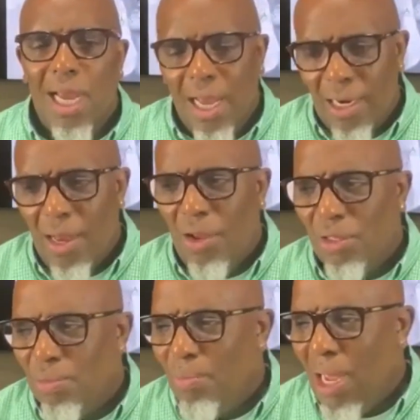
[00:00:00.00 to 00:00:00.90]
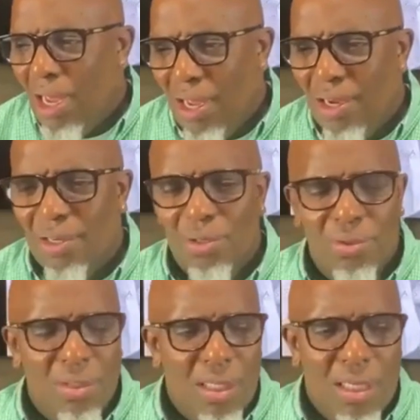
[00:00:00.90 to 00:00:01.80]
I lost my
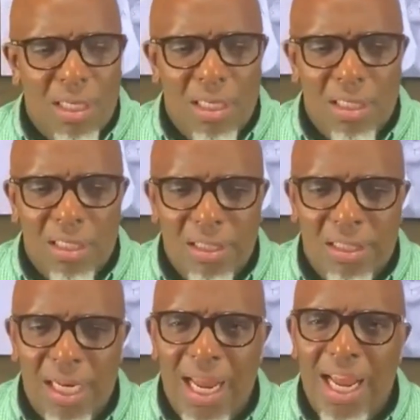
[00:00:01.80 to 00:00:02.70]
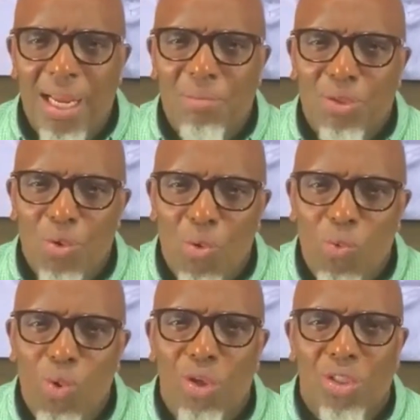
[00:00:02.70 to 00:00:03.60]
uncle, James
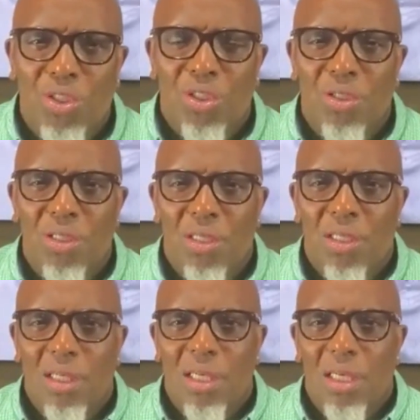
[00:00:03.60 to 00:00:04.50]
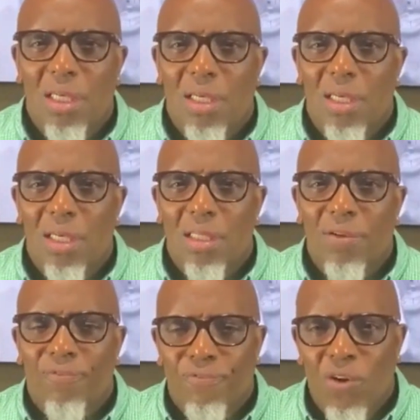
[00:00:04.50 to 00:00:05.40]
Wiltshire,
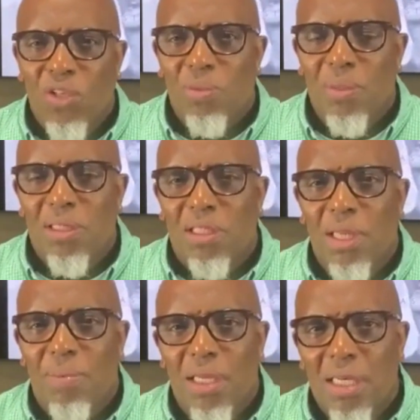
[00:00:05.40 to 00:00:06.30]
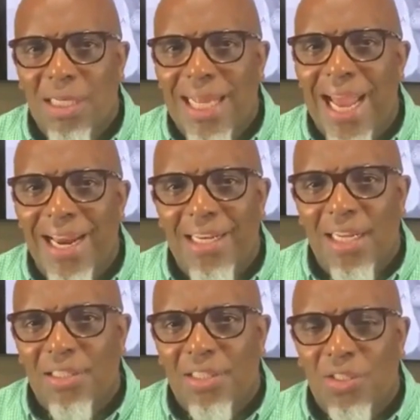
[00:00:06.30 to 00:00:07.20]
the first Mississippian to die in
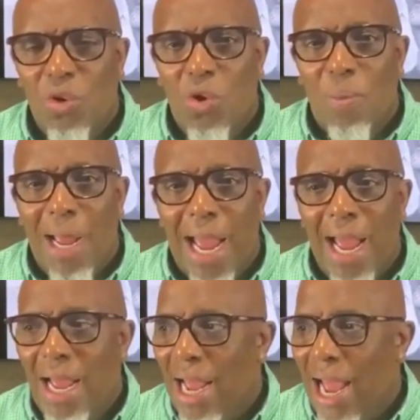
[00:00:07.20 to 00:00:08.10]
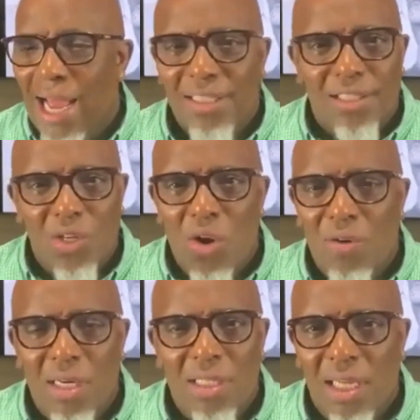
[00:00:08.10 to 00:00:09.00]
Desert Storm. I
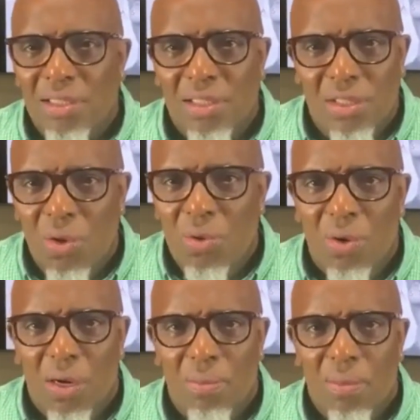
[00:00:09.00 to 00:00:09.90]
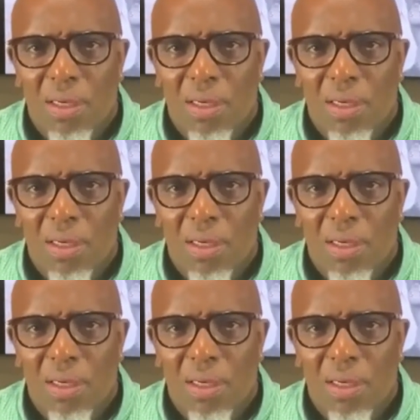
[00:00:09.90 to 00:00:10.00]
served in Desert Storm.